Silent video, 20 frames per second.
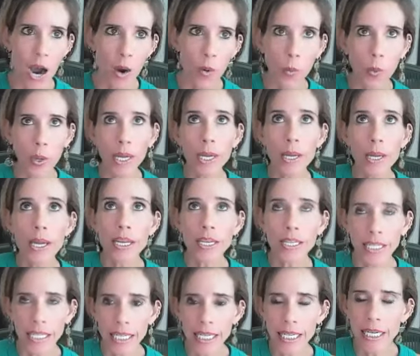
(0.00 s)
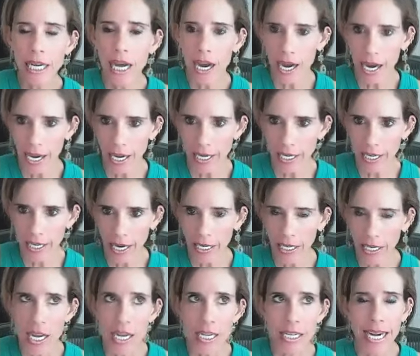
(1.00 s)
we need iodine.
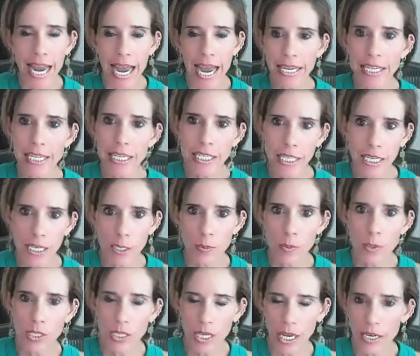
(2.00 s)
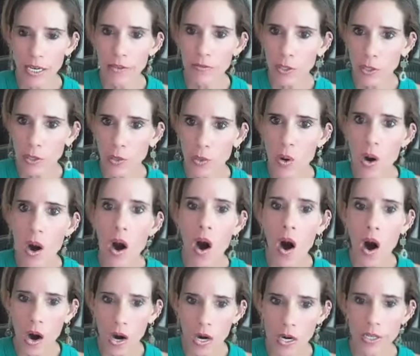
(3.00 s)
96% of you
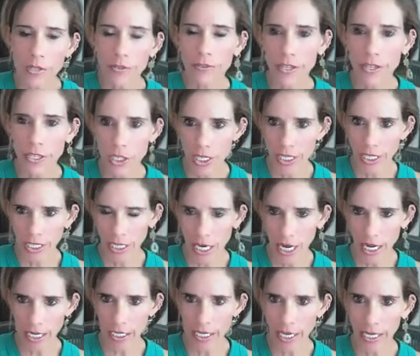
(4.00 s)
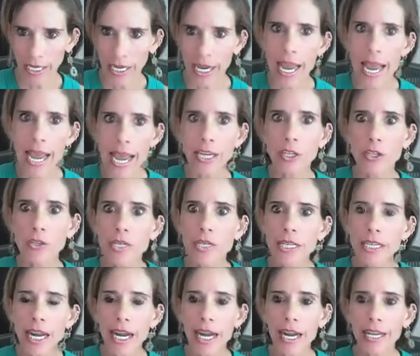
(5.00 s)
are deficient in iodine. And you
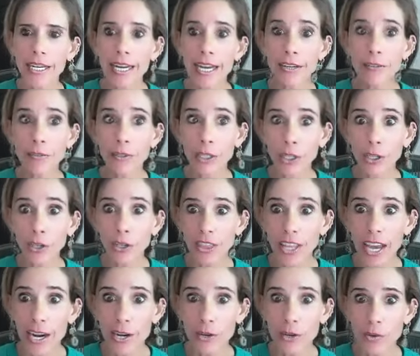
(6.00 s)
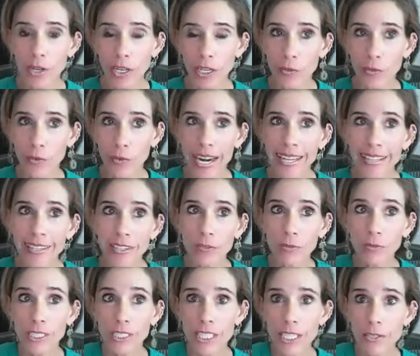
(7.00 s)
need iodine for your thyroid, right?
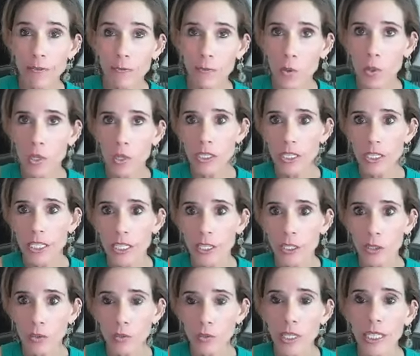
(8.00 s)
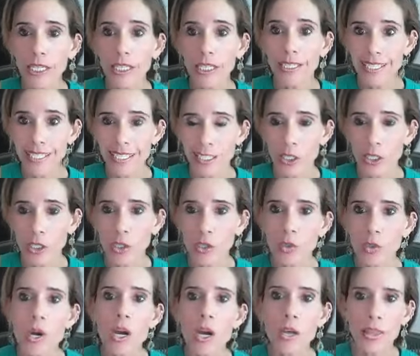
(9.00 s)
T4, T3,
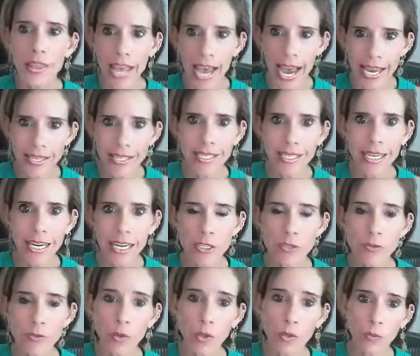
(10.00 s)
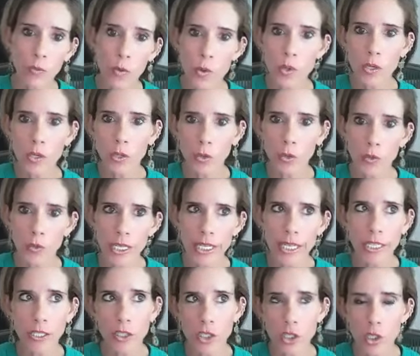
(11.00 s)
T2, that stands for 4,
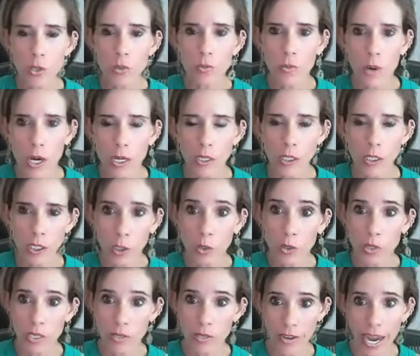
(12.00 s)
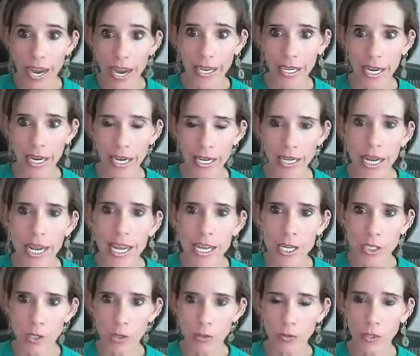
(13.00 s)
3, and 2 molecules of iodine.
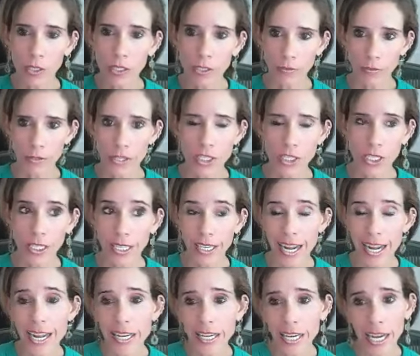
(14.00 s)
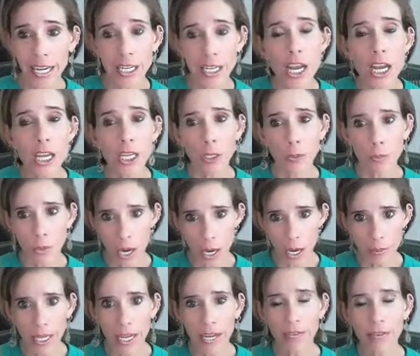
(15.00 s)
So if you're deficient in iodine, you
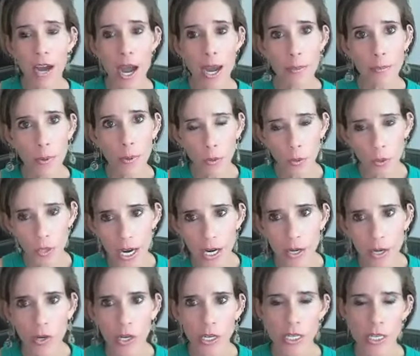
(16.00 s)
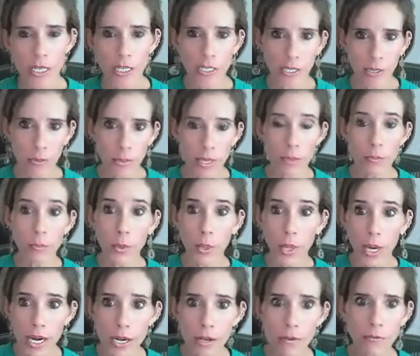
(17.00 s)
probably have hypothyroidism and
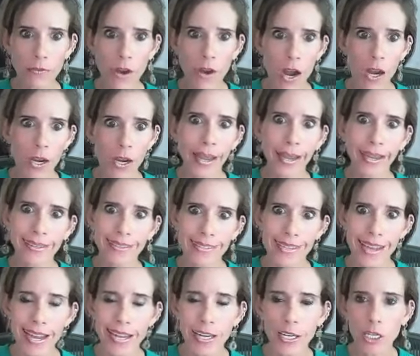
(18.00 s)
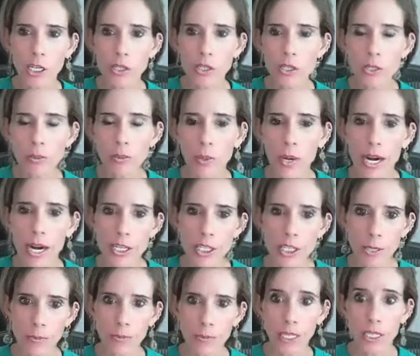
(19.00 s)
brain fog, anxiety, or
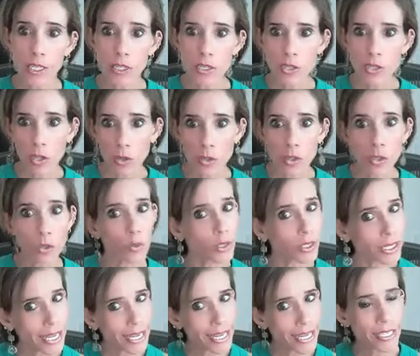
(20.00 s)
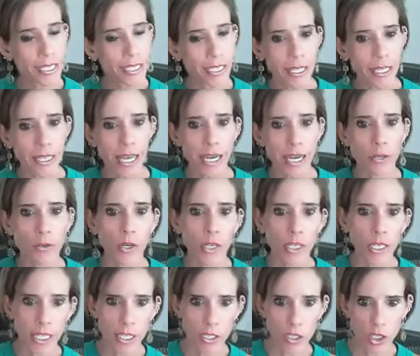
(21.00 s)
depression, because those are related to
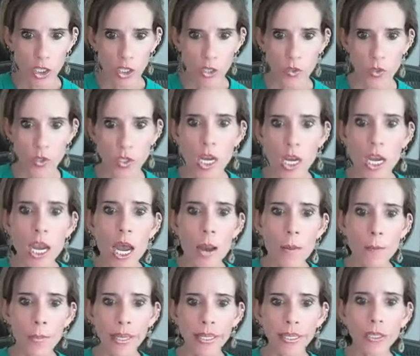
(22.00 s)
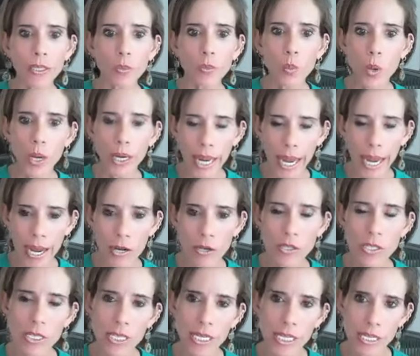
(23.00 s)
thyroid issues. But what
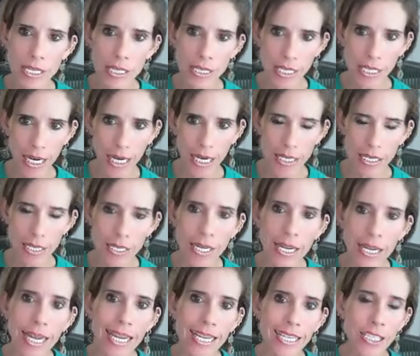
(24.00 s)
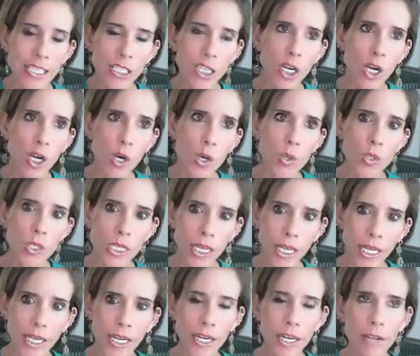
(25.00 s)
else this does is it goes
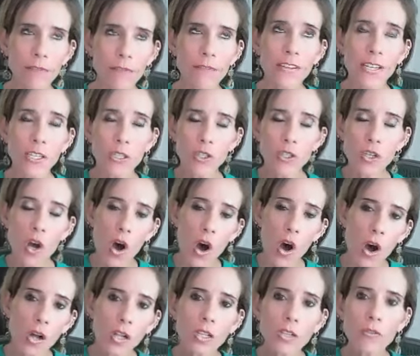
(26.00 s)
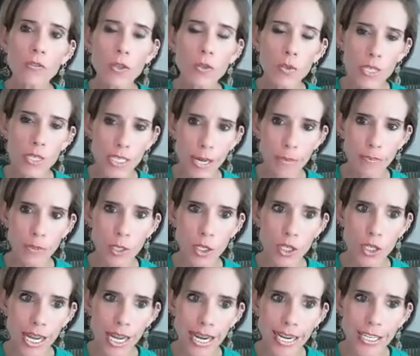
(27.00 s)
in and it fills all of the receptor
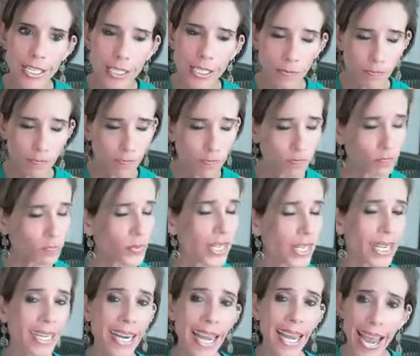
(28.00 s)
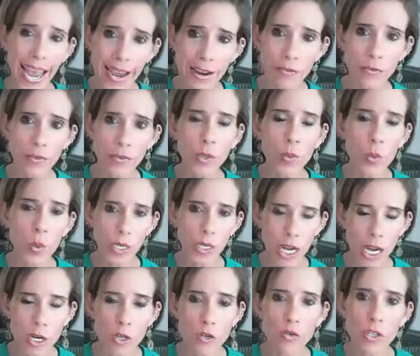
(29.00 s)
sites in every
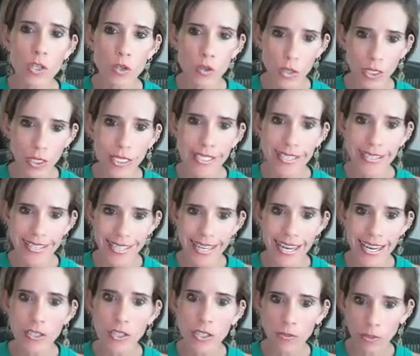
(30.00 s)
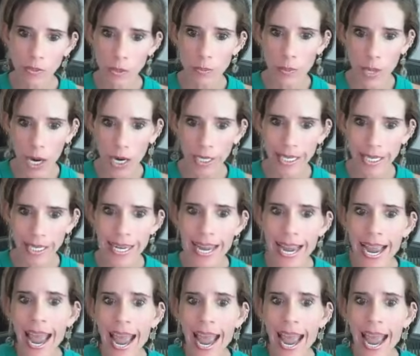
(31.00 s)
100 trillion cells of your body